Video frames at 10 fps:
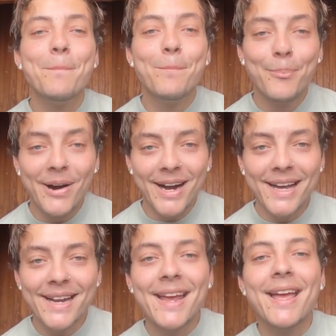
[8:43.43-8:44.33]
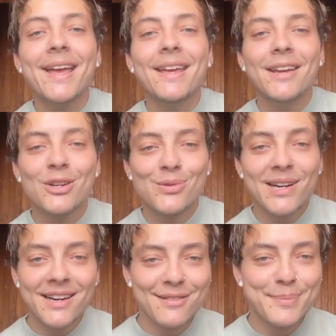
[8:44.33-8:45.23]
But here's
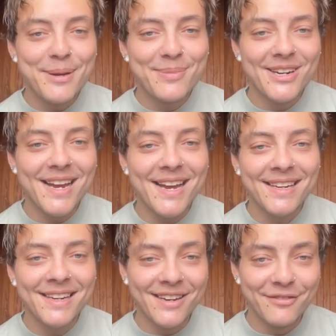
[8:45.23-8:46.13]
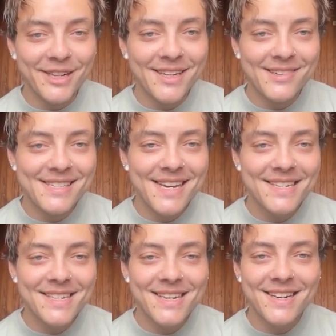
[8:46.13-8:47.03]
where I remembered I needed a video
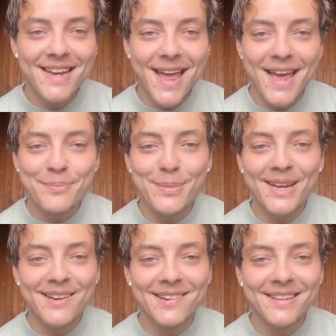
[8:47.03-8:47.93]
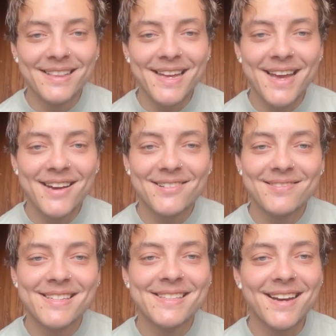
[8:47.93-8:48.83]
station, and my current layout
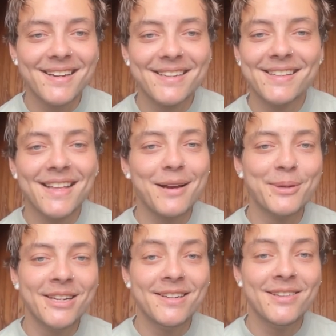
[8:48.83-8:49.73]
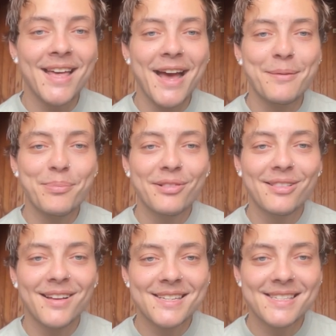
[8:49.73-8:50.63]
was not going to allow me to do that
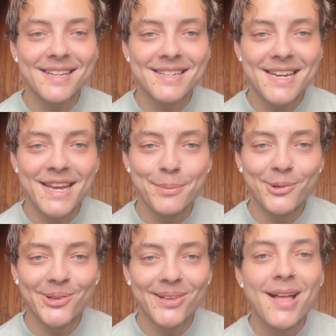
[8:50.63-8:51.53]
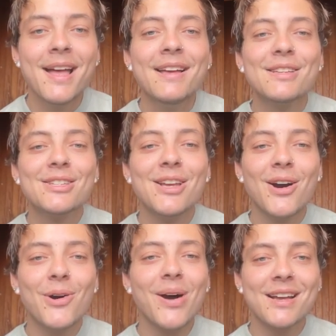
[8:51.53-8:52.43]
plus a table.
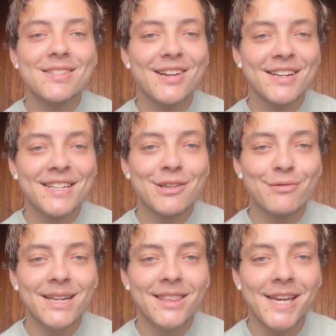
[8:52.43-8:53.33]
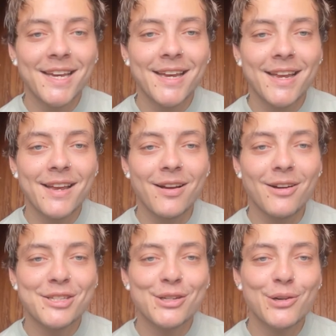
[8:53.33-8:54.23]
So I started to rethink it and
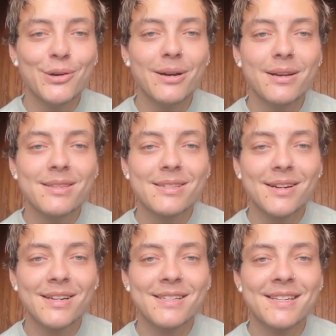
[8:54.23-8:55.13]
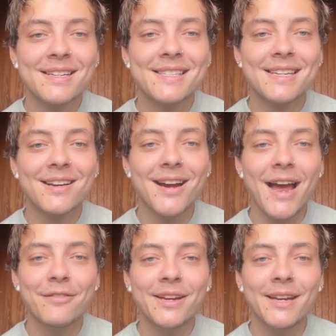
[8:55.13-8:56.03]
also started to consider
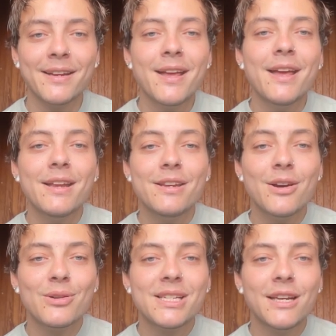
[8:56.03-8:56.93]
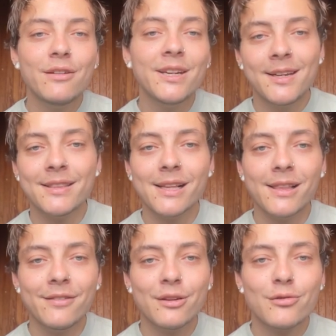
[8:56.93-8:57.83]
having no TV in the
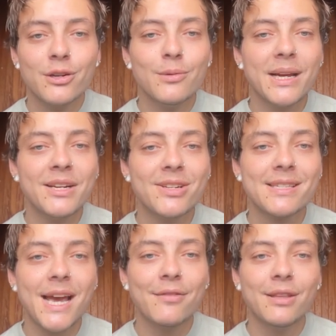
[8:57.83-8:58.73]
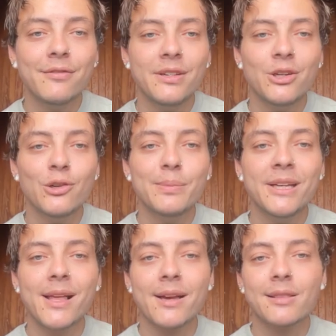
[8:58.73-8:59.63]
living room and just have the view
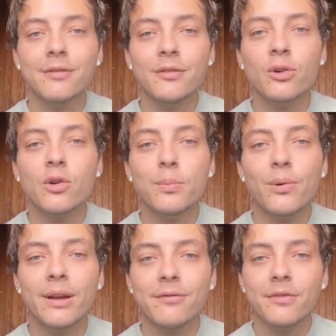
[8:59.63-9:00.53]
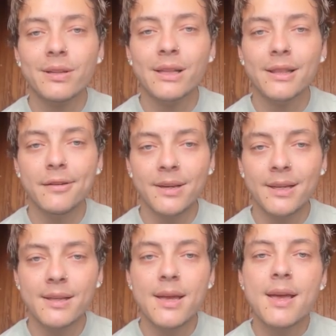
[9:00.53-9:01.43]
be like the focal point for the
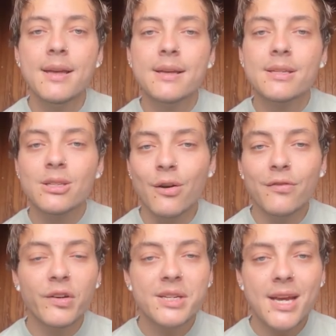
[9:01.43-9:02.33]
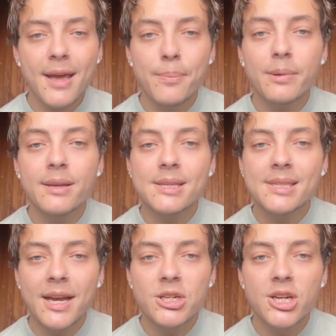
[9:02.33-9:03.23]
living sofa type
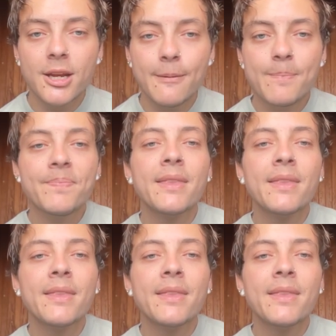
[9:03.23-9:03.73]
section.